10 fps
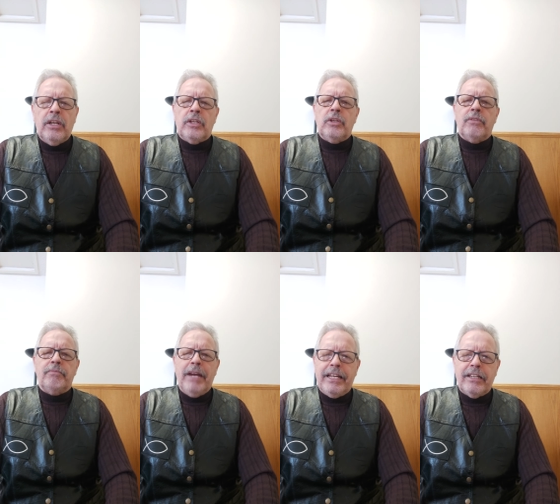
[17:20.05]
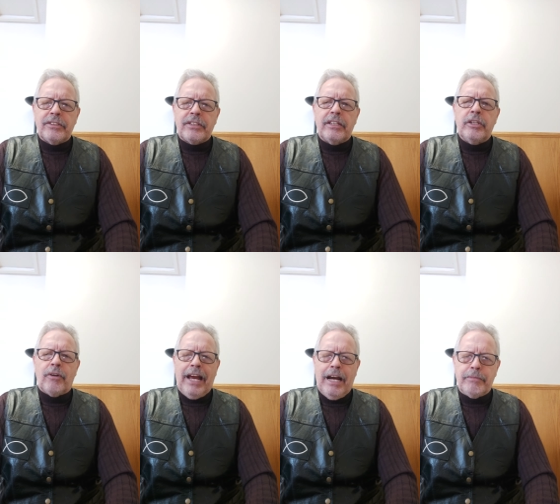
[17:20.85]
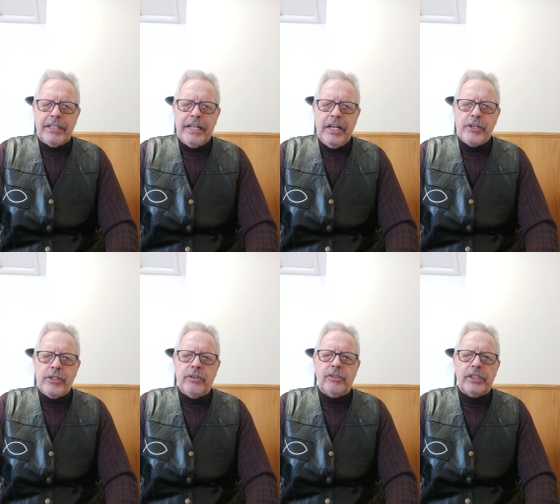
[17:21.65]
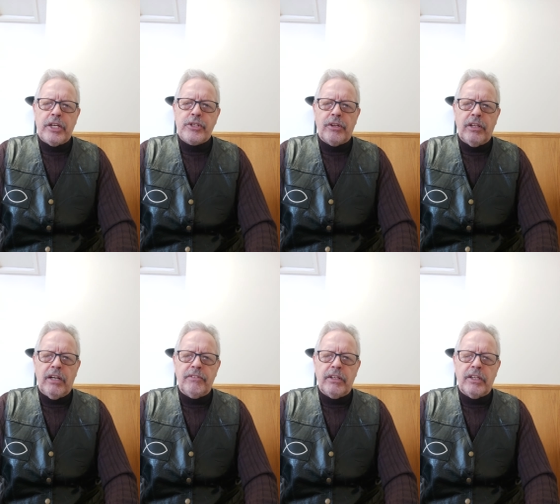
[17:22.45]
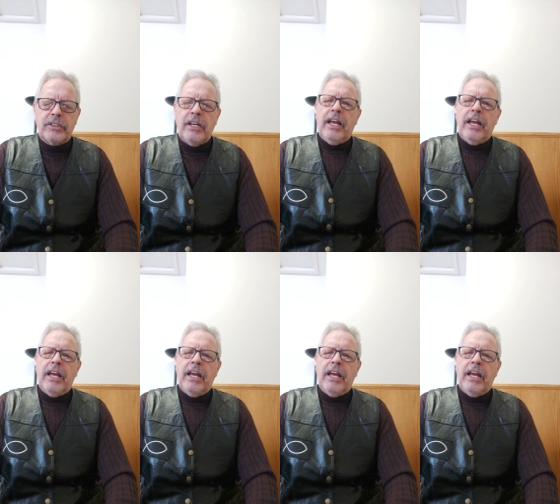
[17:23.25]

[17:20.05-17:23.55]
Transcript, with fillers: you've made us your habitation, you've set your love on us,